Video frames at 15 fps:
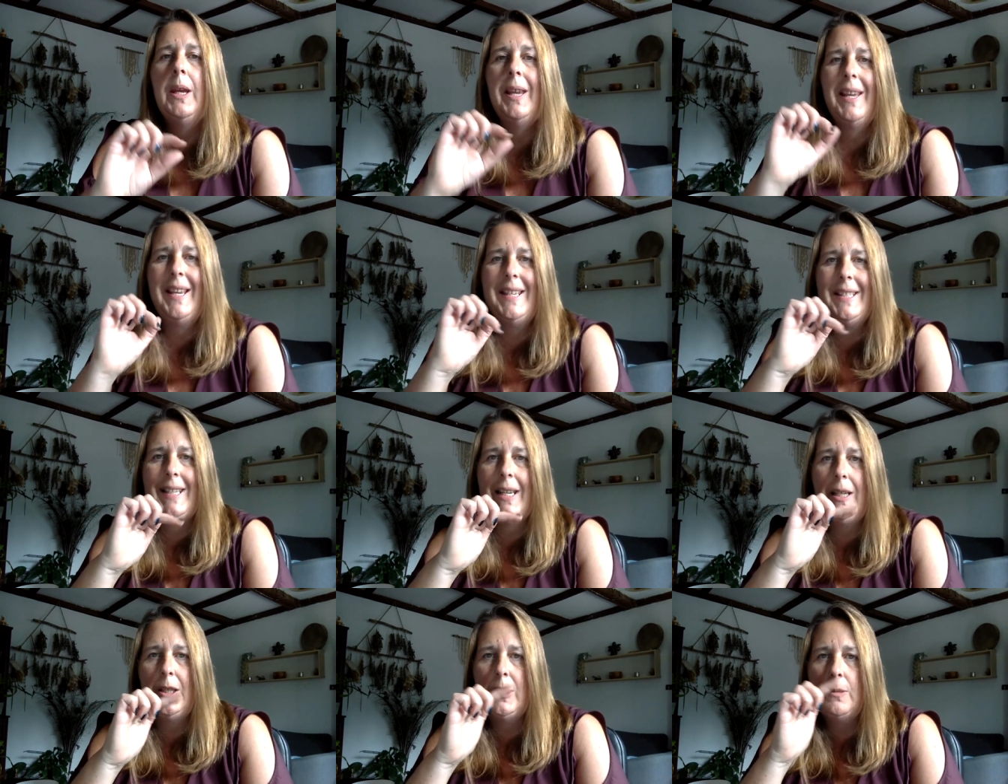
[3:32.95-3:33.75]
is
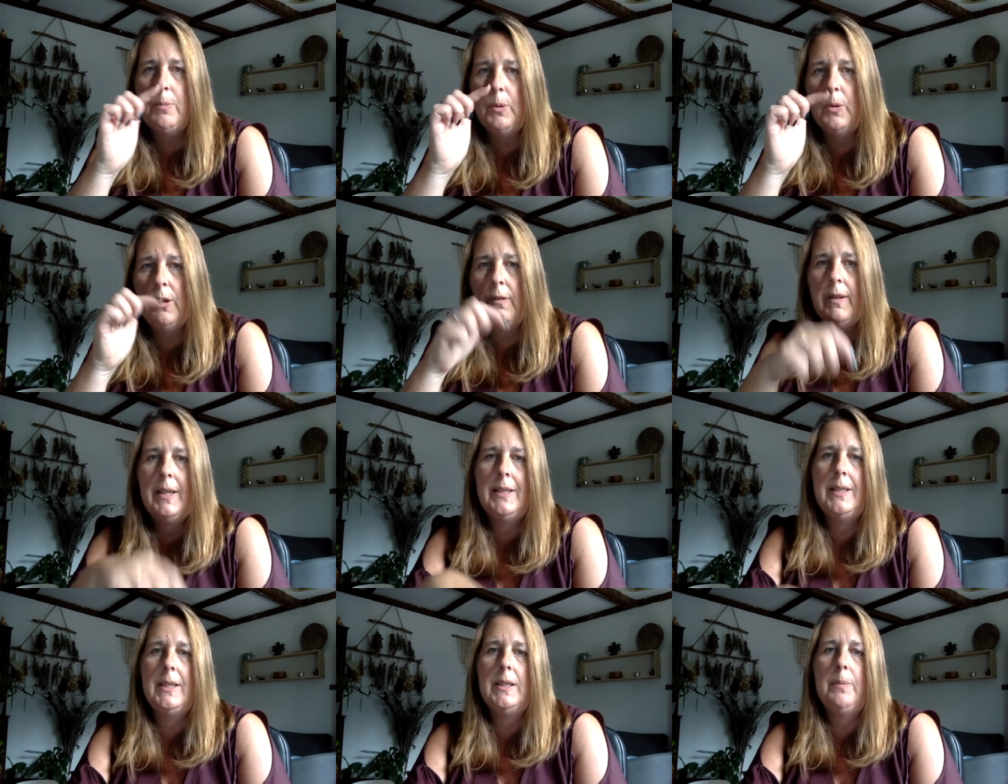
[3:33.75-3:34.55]
getting smaller and is
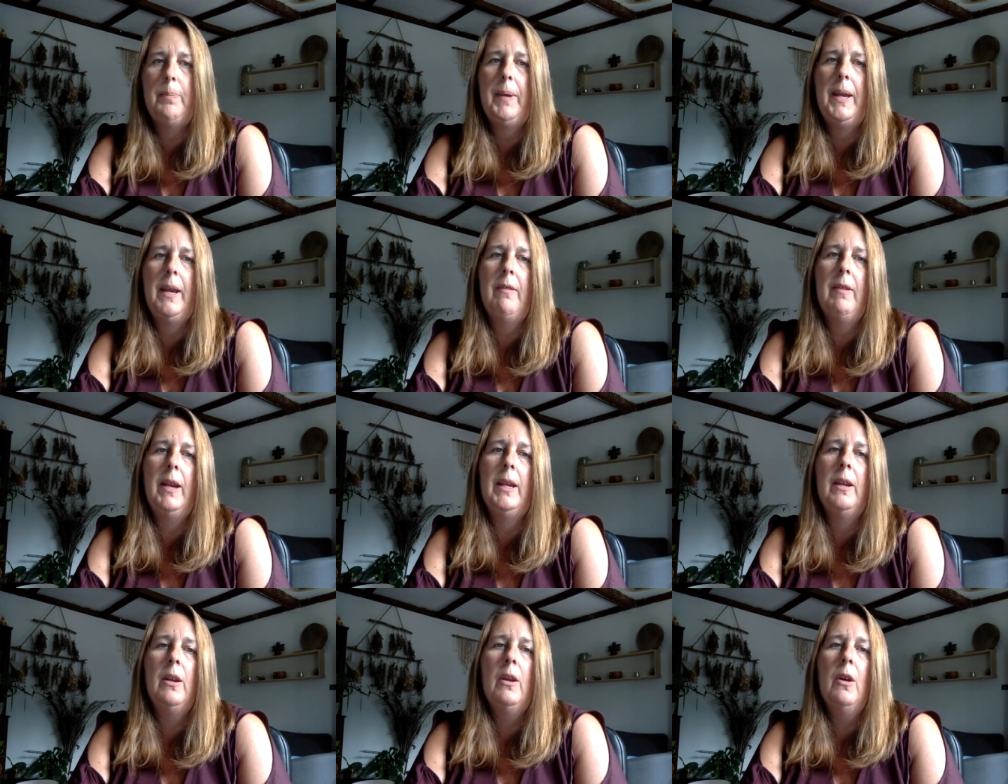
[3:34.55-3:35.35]

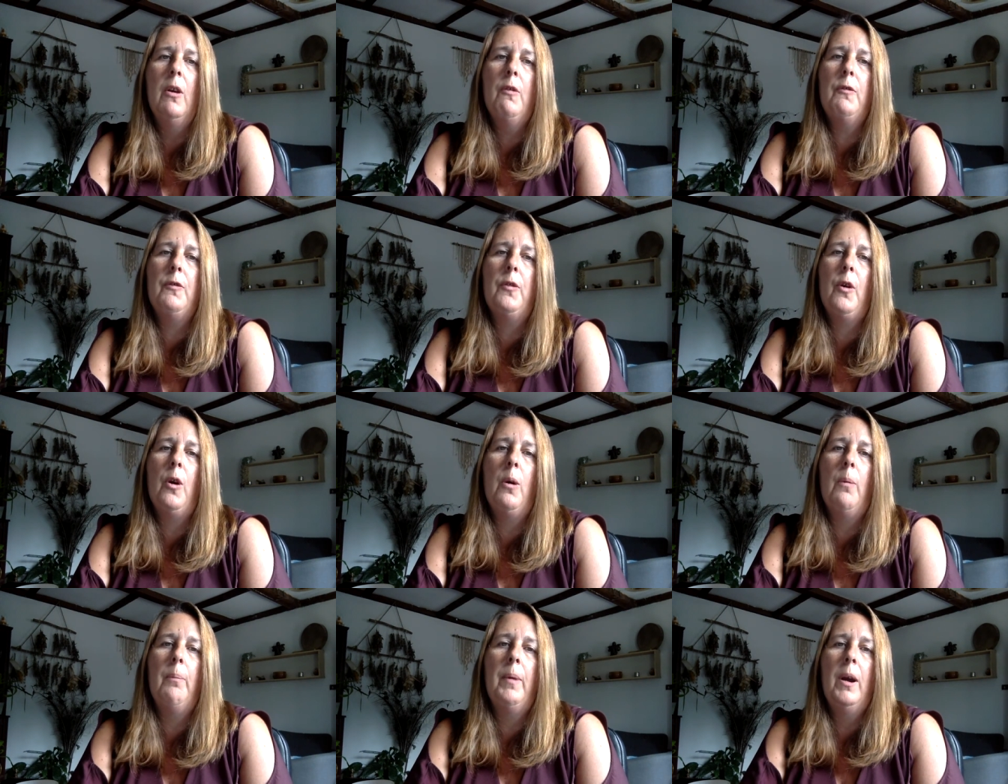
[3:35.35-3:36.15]
disappearing
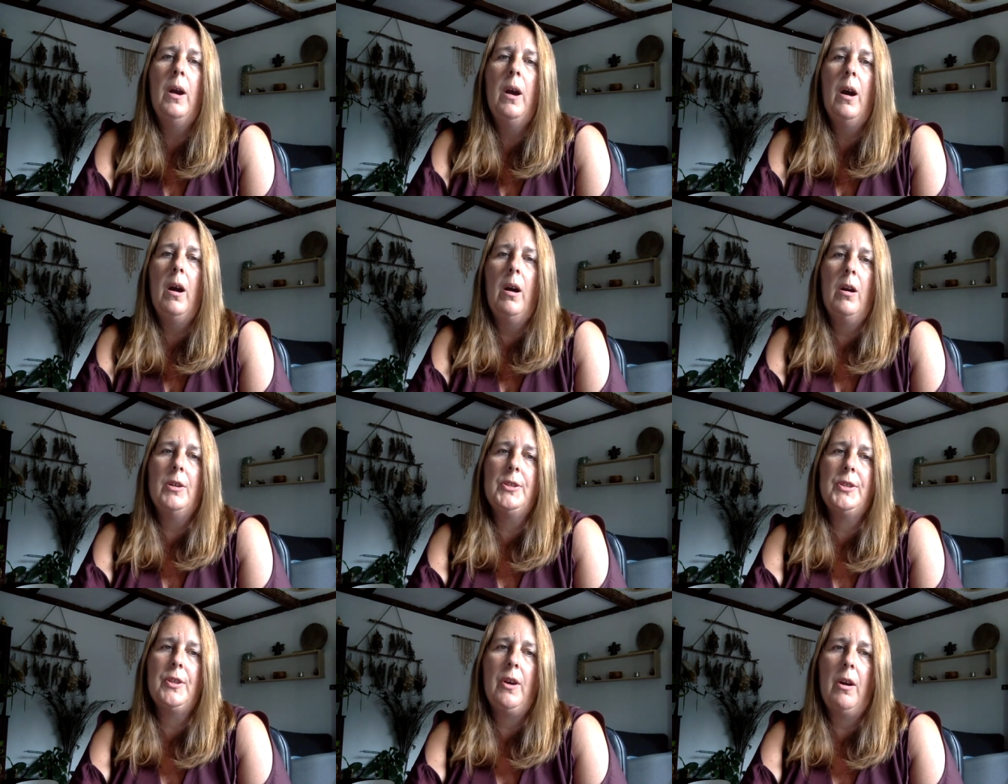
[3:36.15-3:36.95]
from our
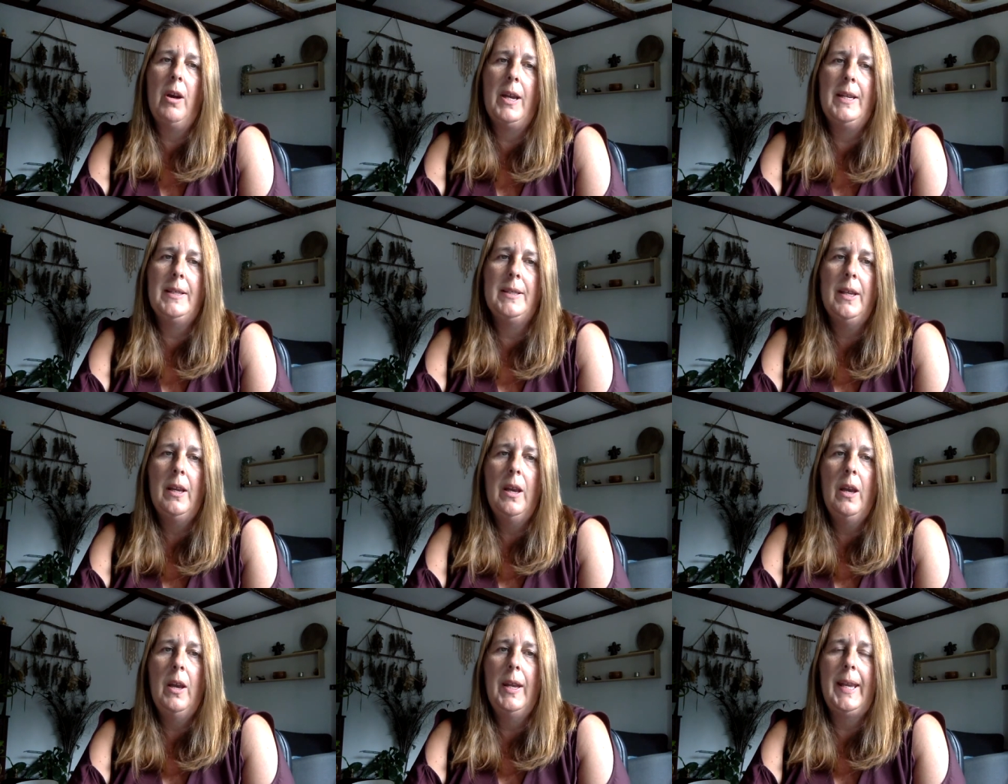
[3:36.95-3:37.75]
skies.
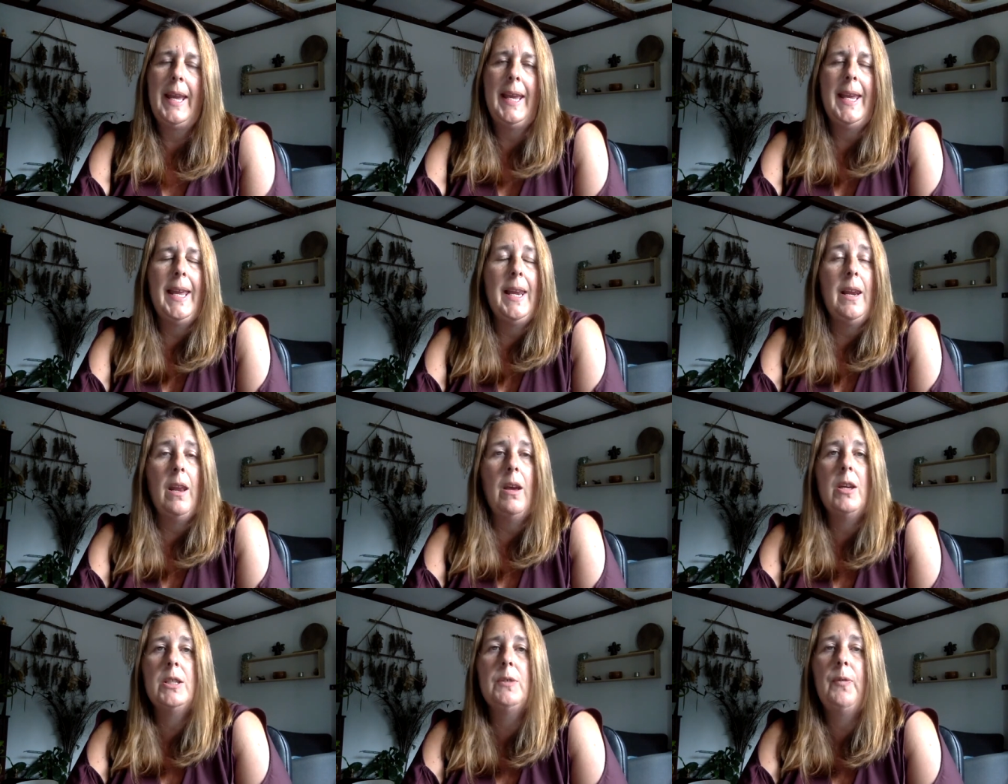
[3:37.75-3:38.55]
Okay, it
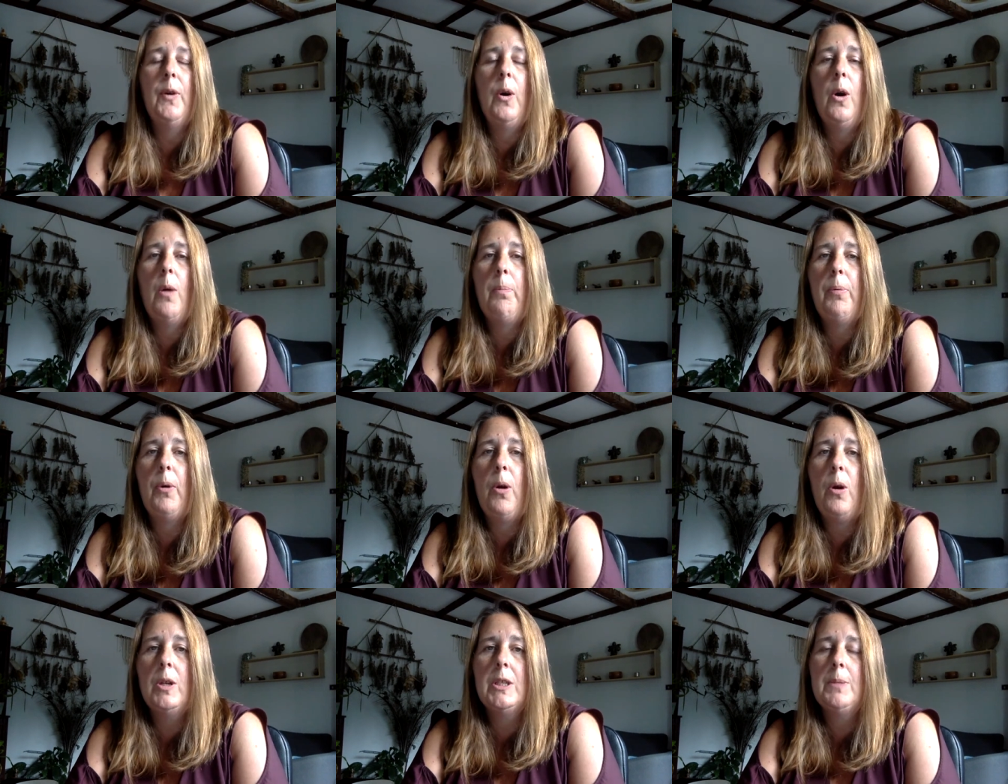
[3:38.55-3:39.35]
lasts for
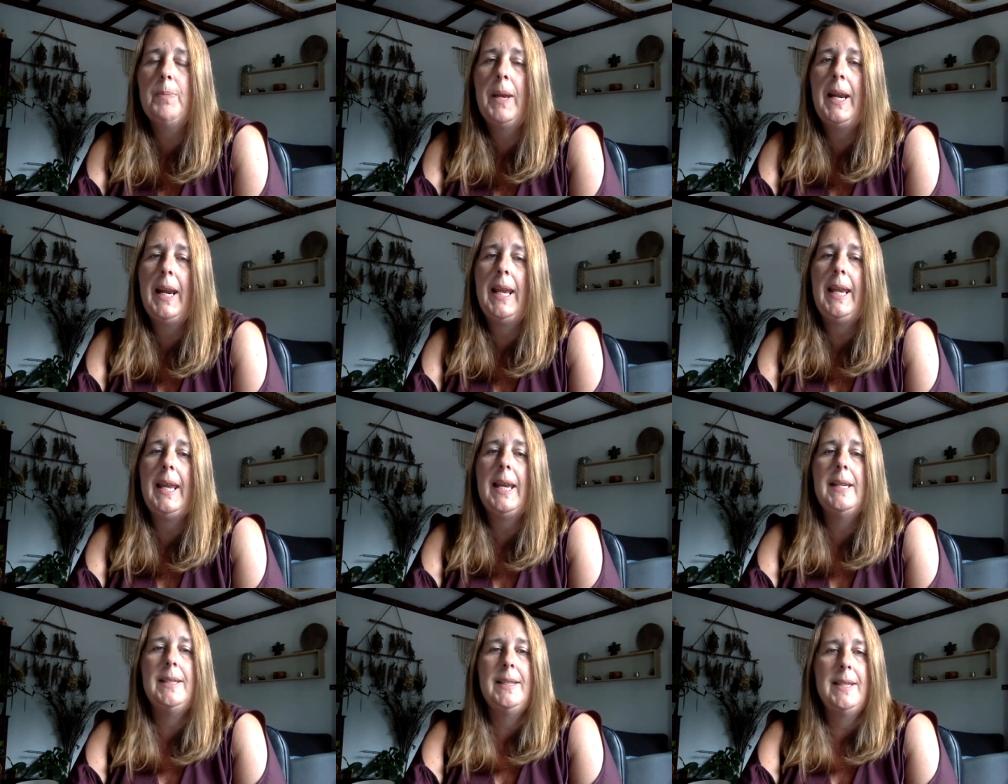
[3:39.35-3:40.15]
approximately
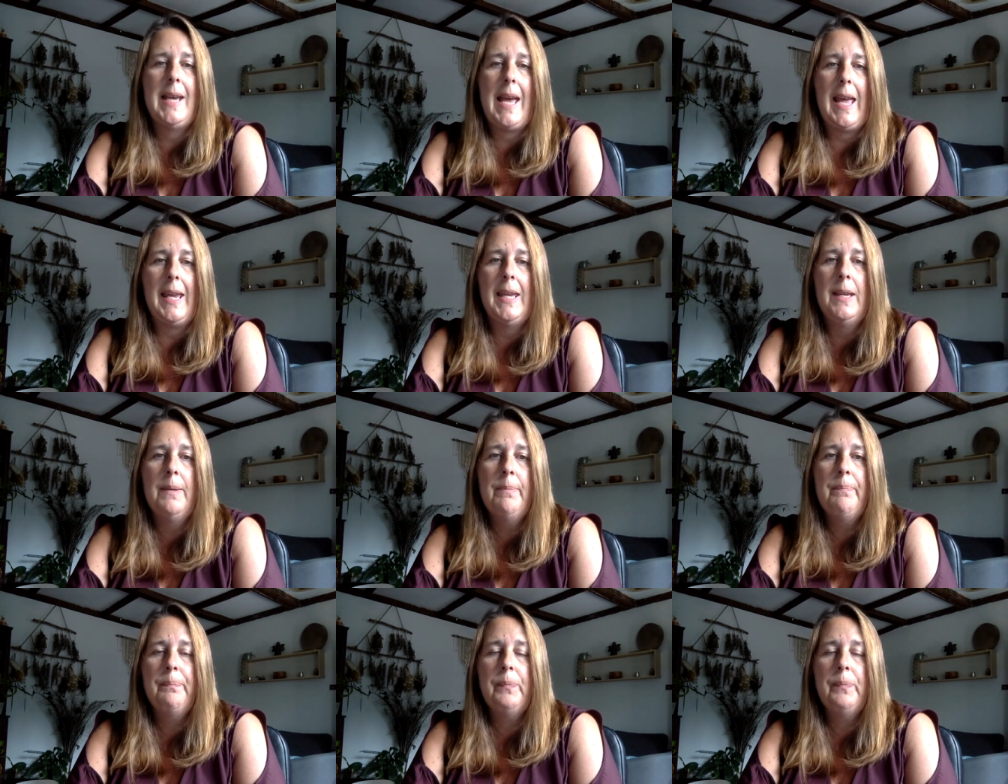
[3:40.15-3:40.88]
a day.